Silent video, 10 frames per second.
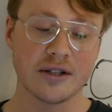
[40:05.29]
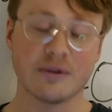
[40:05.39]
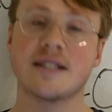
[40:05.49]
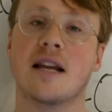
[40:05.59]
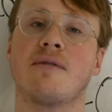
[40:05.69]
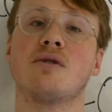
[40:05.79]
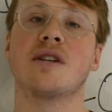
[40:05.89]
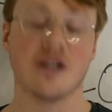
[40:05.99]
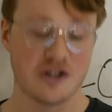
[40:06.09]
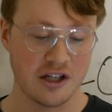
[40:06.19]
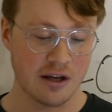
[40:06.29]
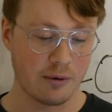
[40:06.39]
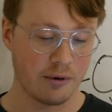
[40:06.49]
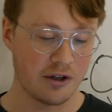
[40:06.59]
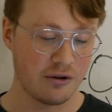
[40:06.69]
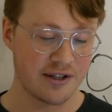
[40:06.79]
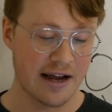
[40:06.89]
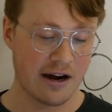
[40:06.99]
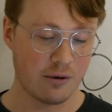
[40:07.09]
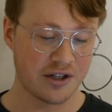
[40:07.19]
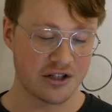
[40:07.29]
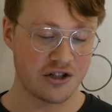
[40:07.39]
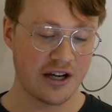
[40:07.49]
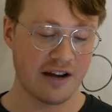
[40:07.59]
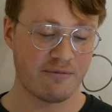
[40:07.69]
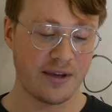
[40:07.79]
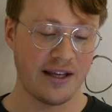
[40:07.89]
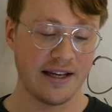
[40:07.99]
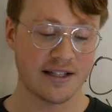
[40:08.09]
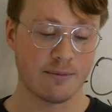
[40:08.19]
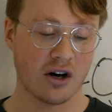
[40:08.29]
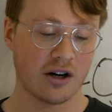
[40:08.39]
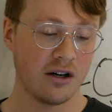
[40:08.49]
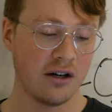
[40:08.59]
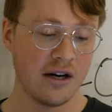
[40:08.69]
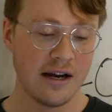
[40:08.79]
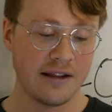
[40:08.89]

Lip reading: so instead of using the gene that we would use now, which is GFP as a marker,